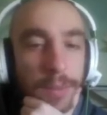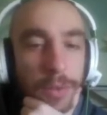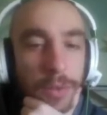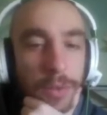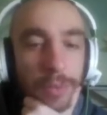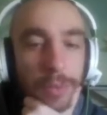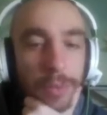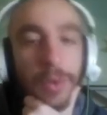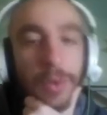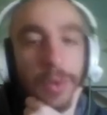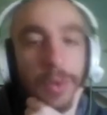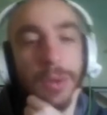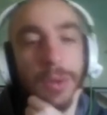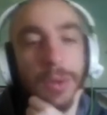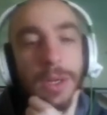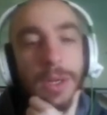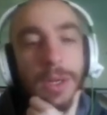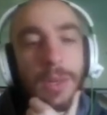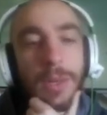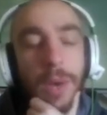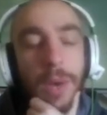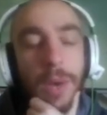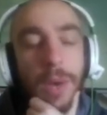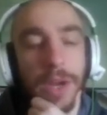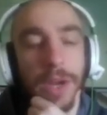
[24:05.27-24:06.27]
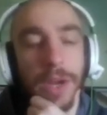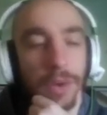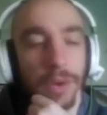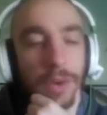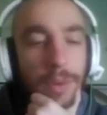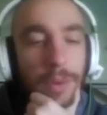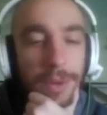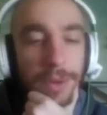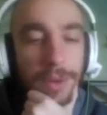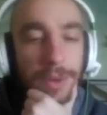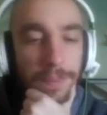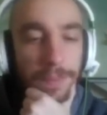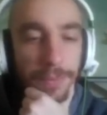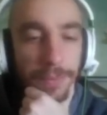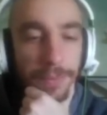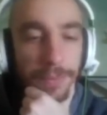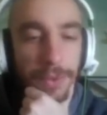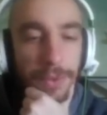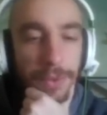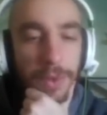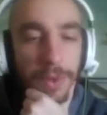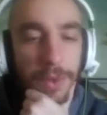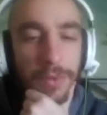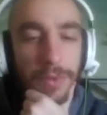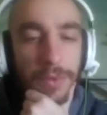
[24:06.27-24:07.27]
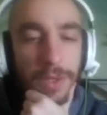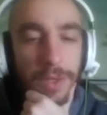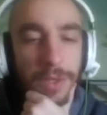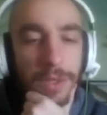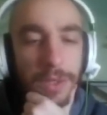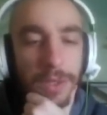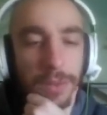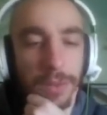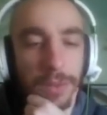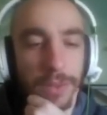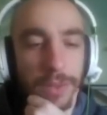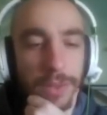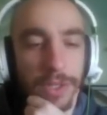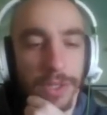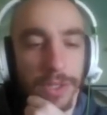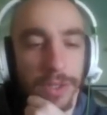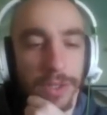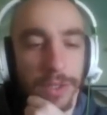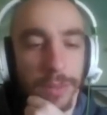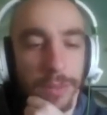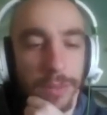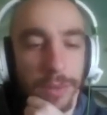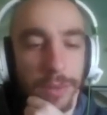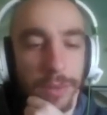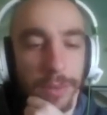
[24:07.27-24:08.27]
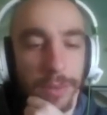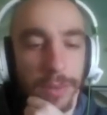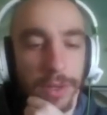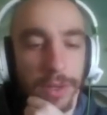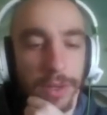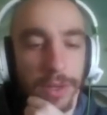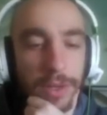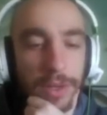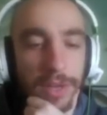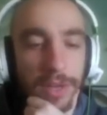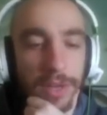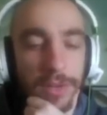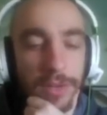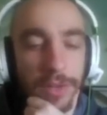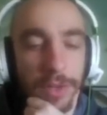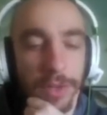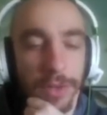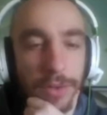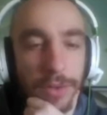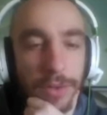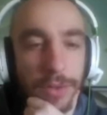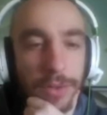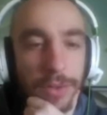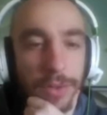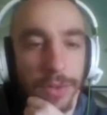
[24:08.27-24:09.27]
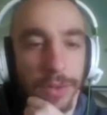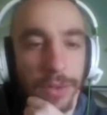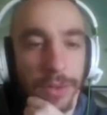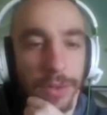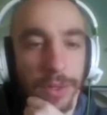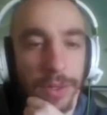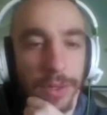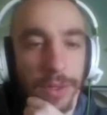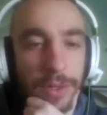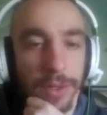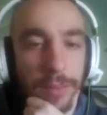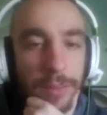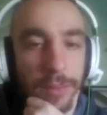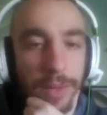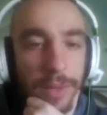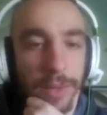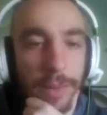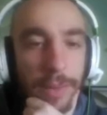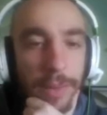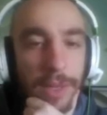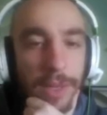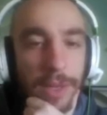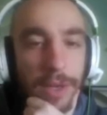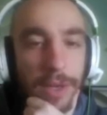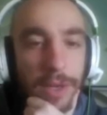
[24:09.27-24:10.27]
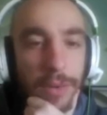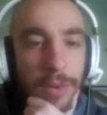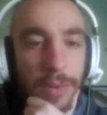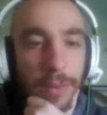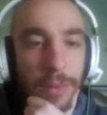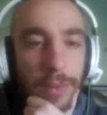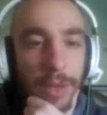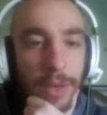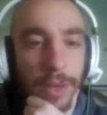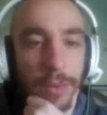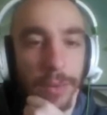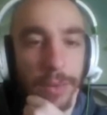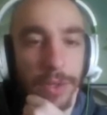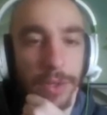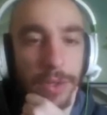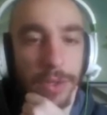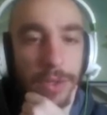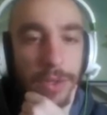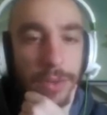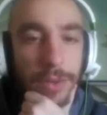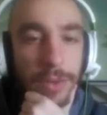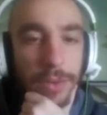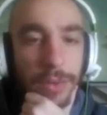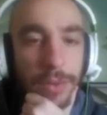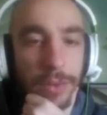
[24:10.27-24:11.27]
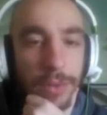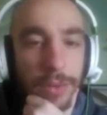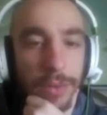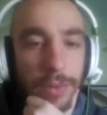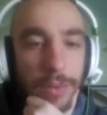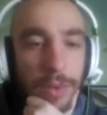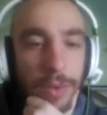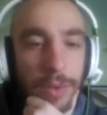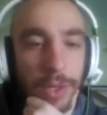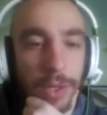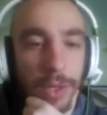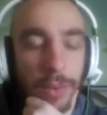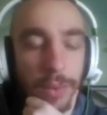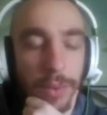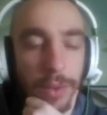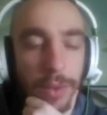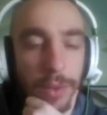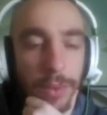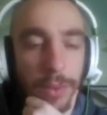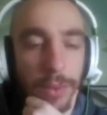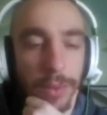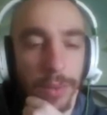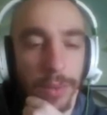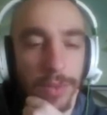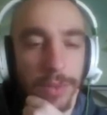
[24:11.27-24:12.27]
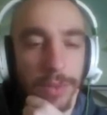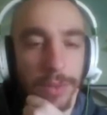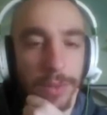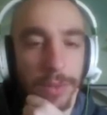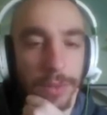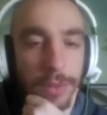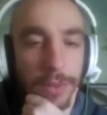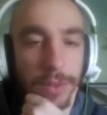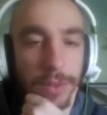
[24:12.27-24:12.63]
More importantly, why Norman? Whoever had killed Rachel had probably gone after you too. Maybe they knew about what you were up to.